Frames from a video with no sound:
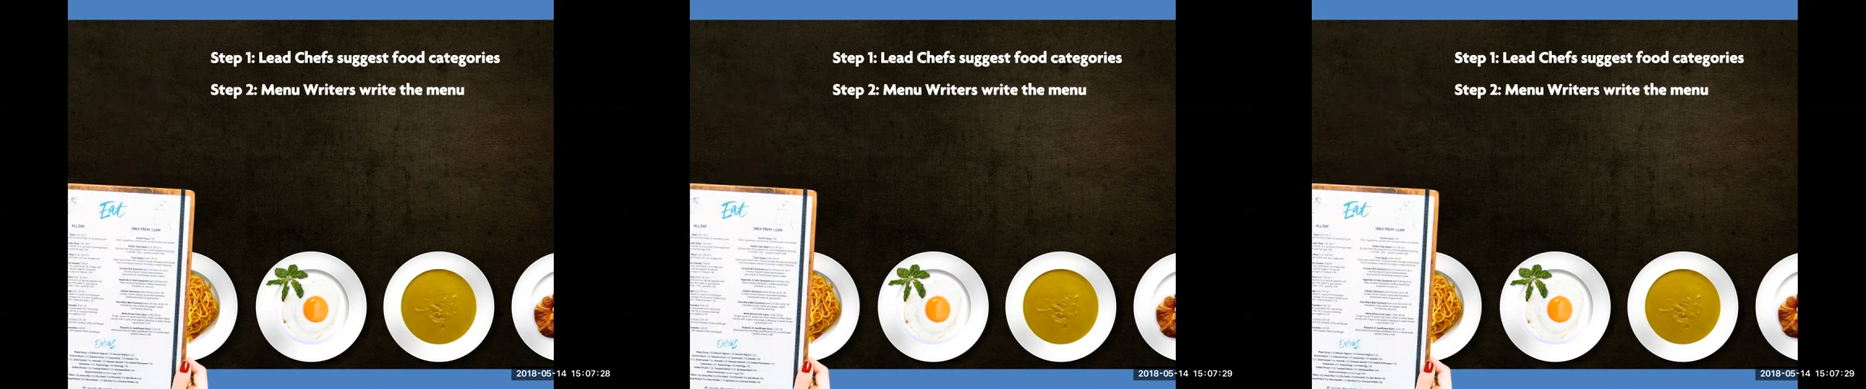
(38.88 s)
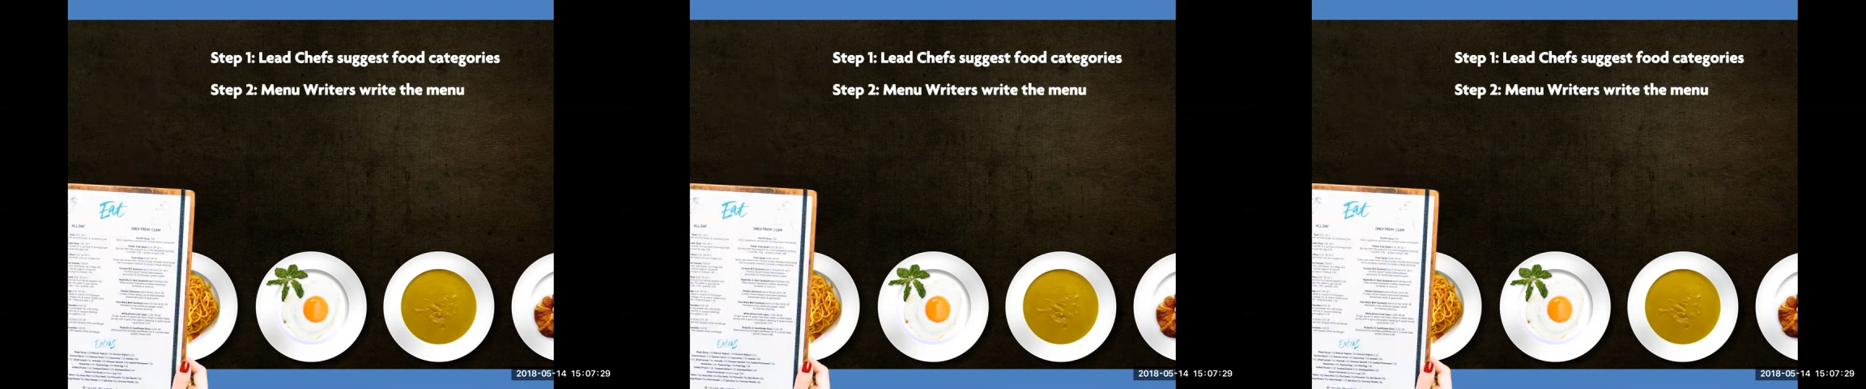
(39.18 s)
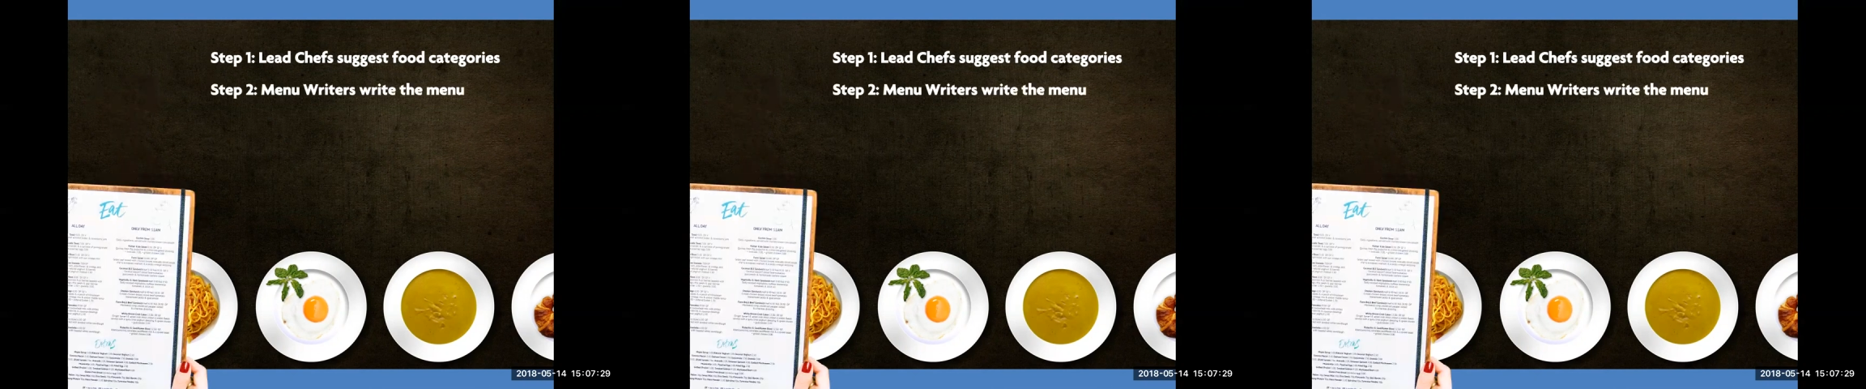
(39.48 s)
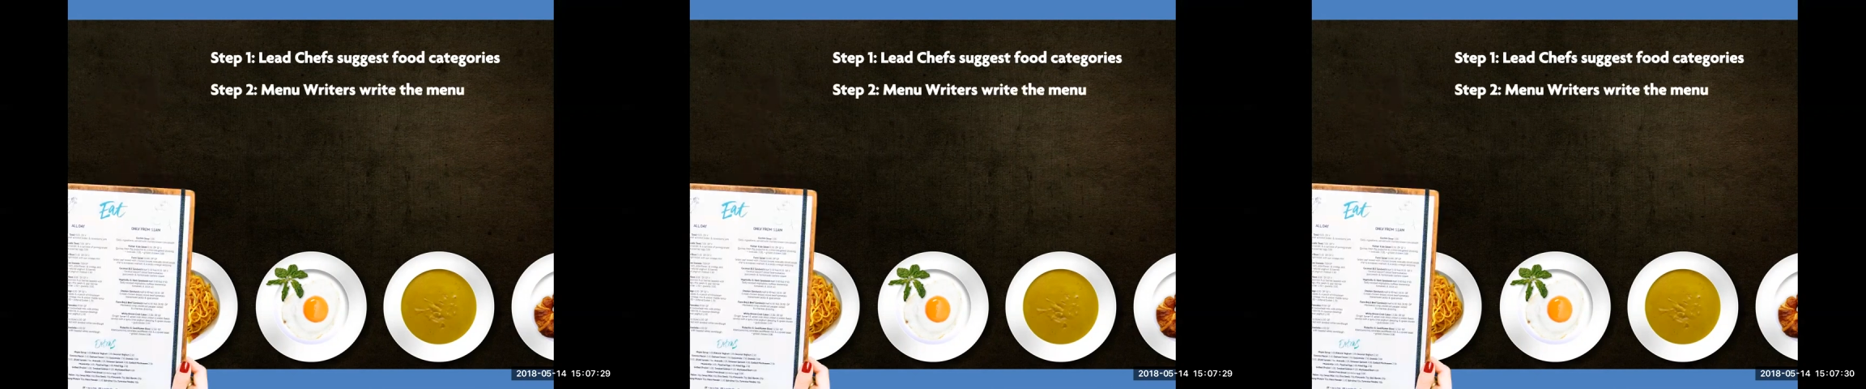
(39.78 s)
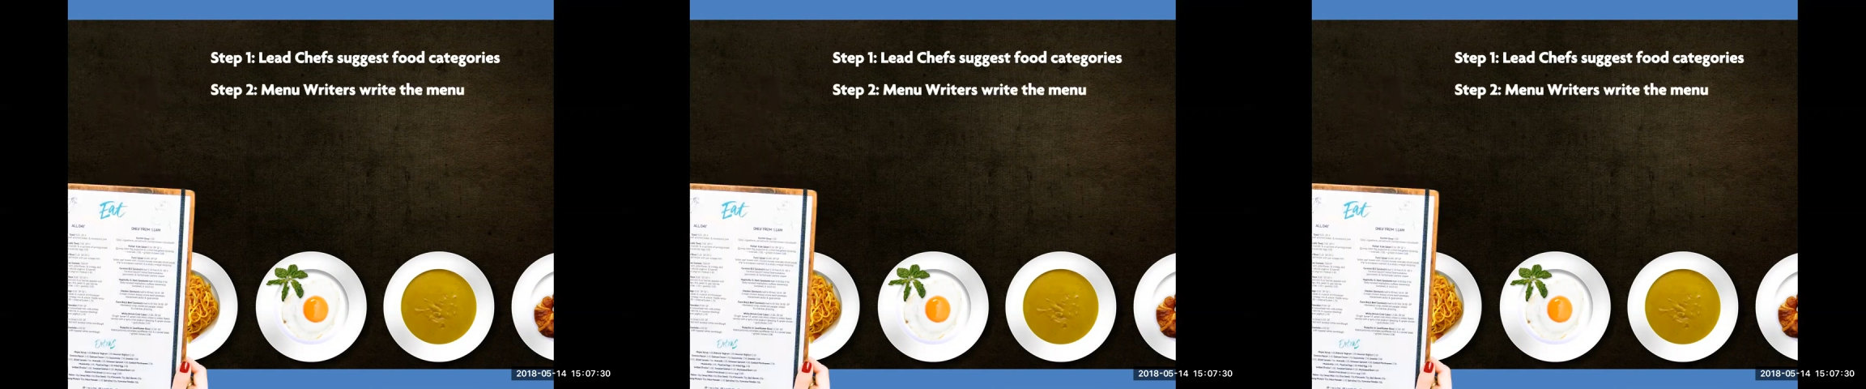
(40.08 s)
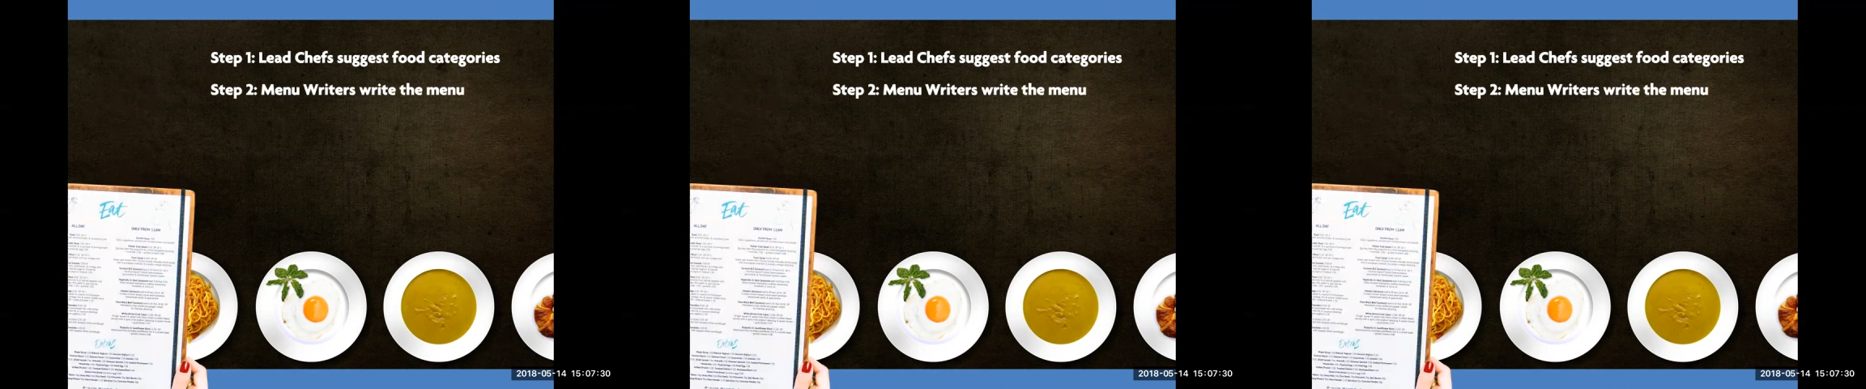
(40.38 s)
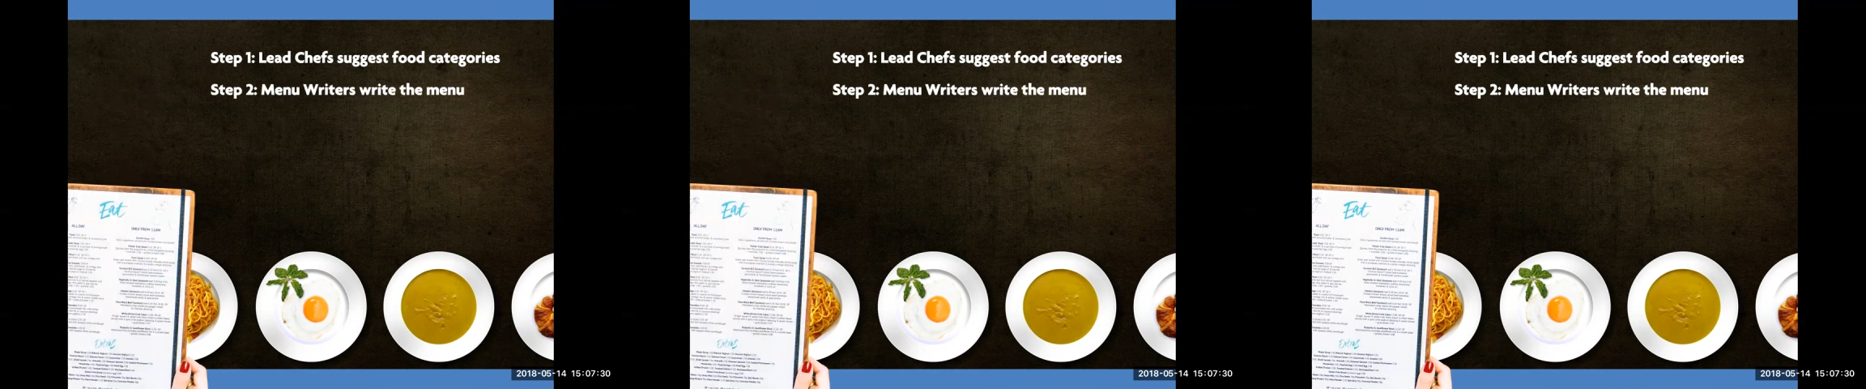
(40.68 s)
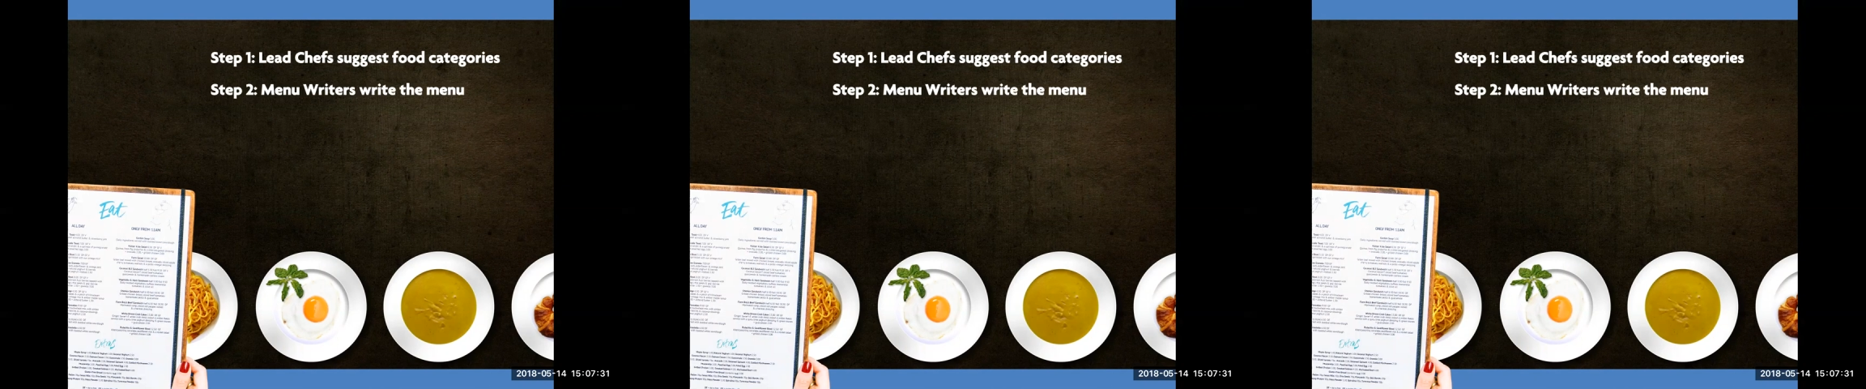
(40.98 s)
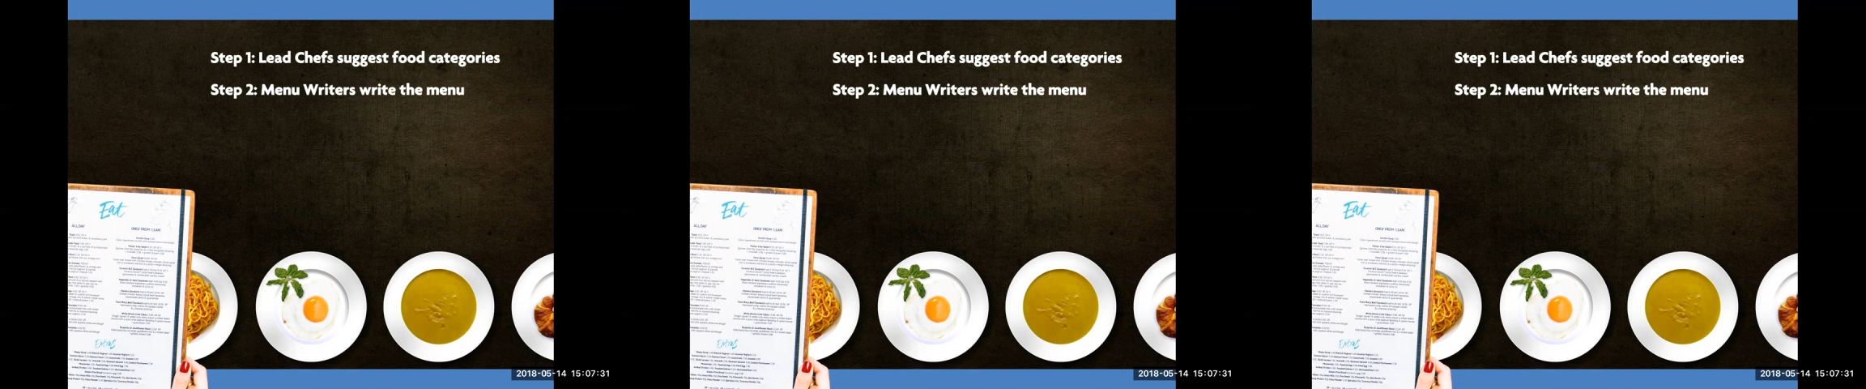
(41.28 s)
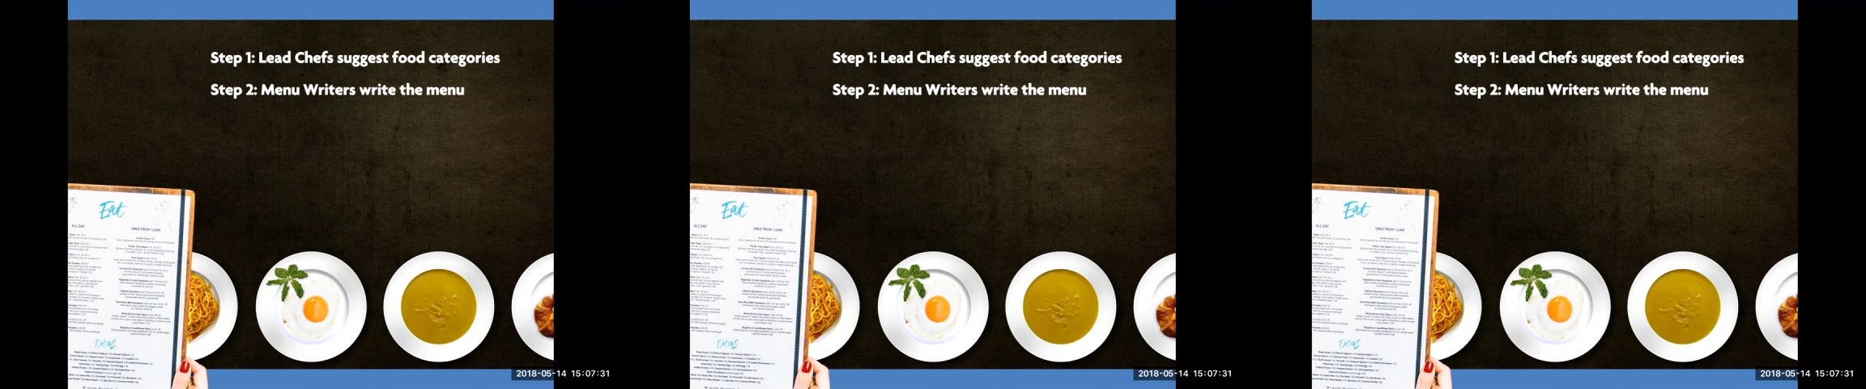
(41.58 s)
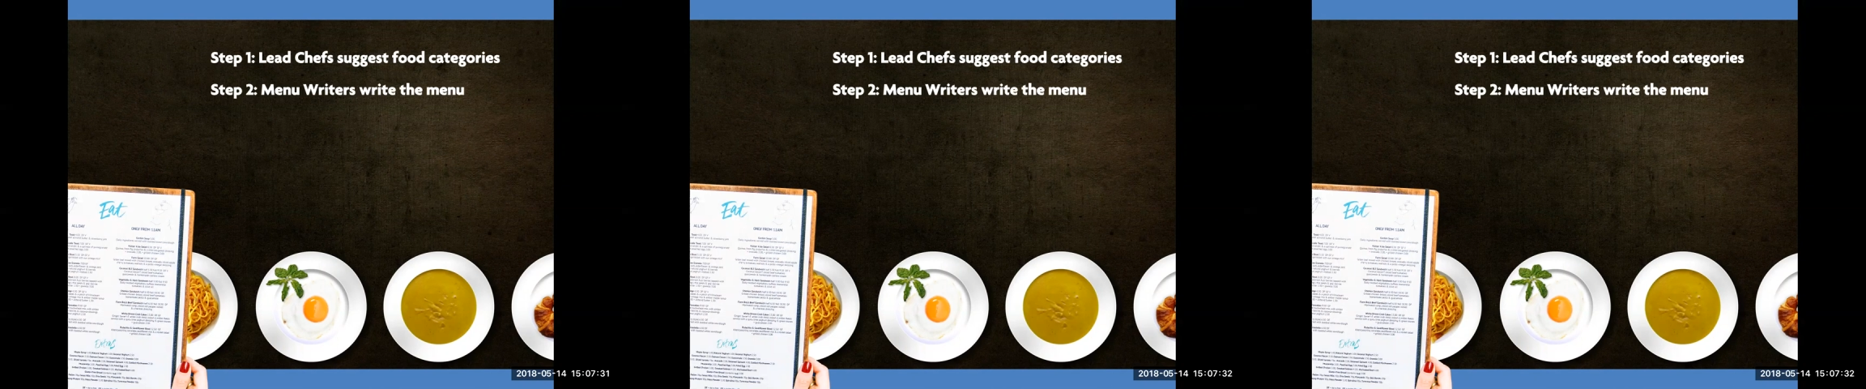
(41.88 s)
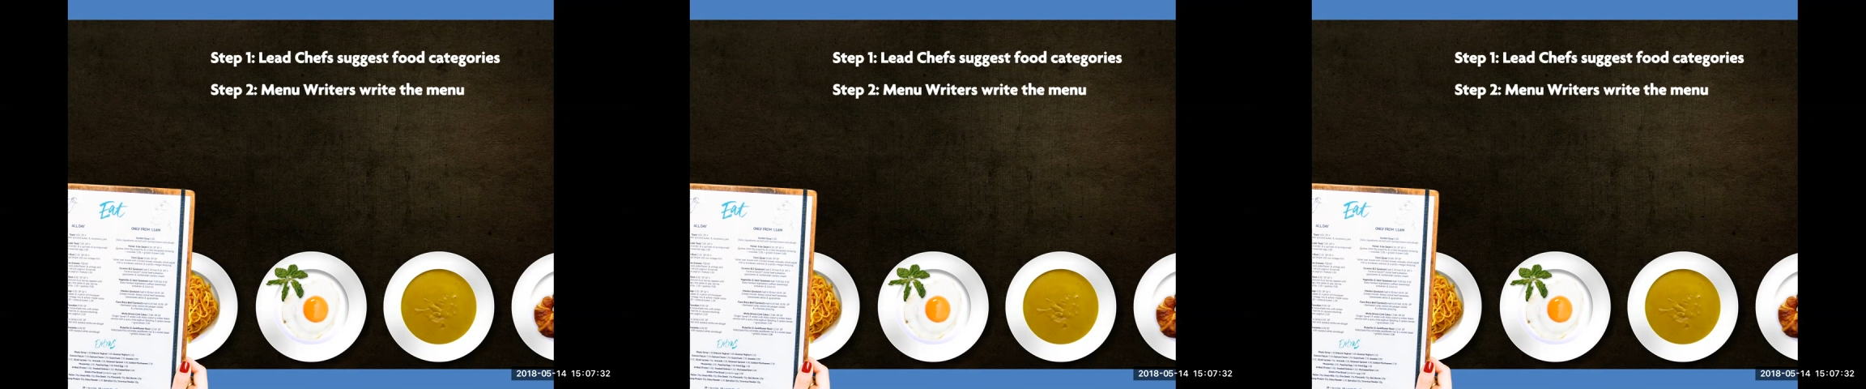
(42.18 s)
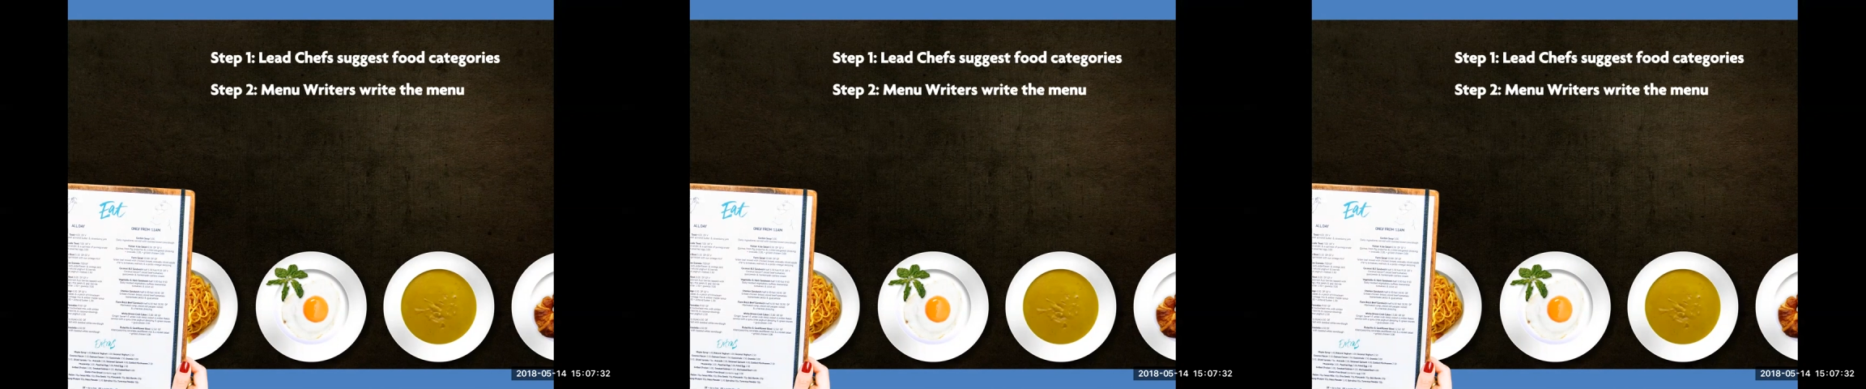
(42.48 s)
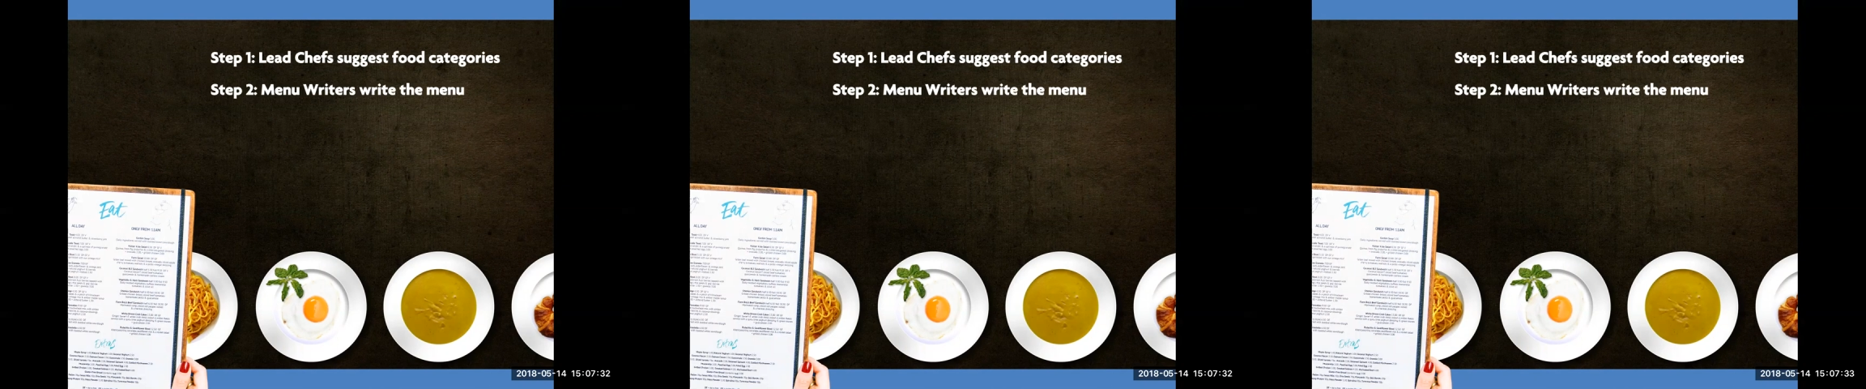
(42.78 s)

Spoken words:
(no speaker visible)